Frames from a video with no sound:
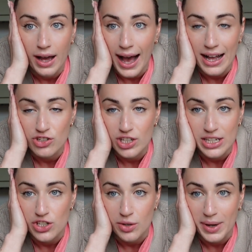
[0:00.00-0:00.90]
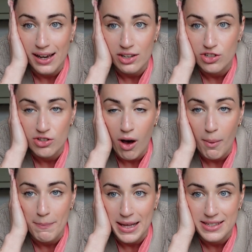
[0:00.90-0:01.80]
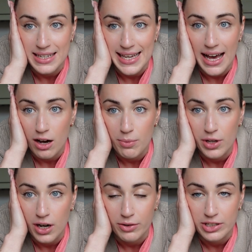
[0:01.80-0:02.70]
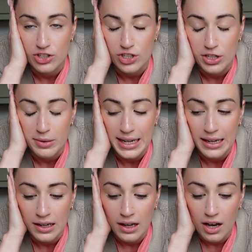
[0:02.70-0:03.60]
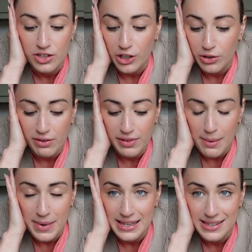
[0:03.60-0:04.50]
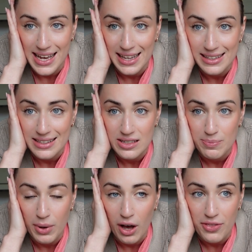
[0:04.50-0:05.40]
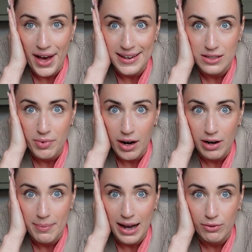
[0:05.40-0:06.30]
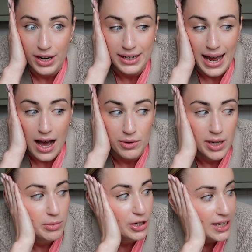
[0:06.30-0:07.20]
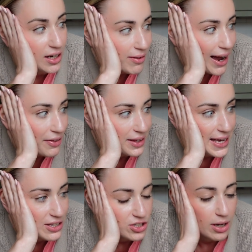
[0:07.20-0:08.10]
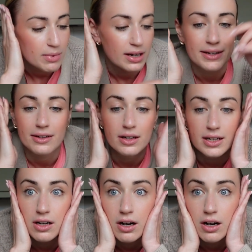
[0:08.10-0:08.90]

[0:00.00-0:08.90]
actually do it. I just can't mentally get up the courage to do it. I don't know if that makes sense, but that is where I'm at right now. And I'm looking around the kitchen, I'm like, I